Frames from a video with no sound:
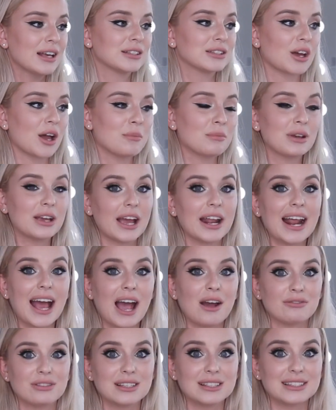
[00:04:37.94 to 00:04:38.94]
So I'm gonna
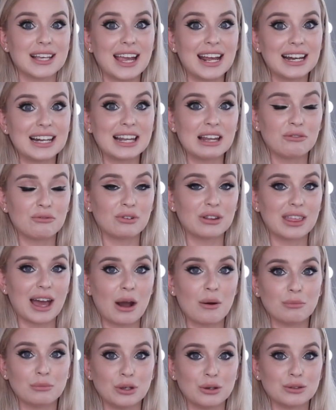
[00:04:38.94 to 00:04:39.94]
have to say live
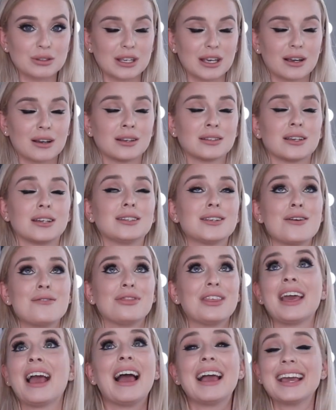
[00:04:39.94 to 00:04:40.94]
without music because I
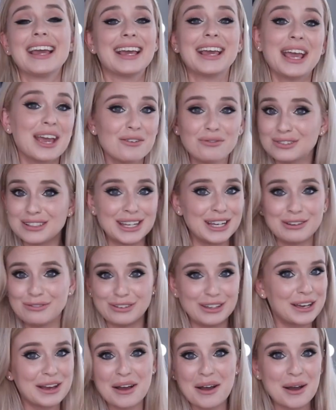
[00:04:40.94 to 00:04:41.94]
don't think I could give
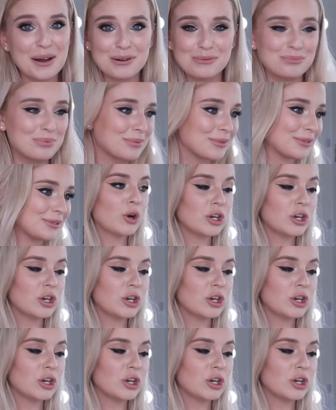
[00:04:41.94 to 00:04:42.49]
TV up.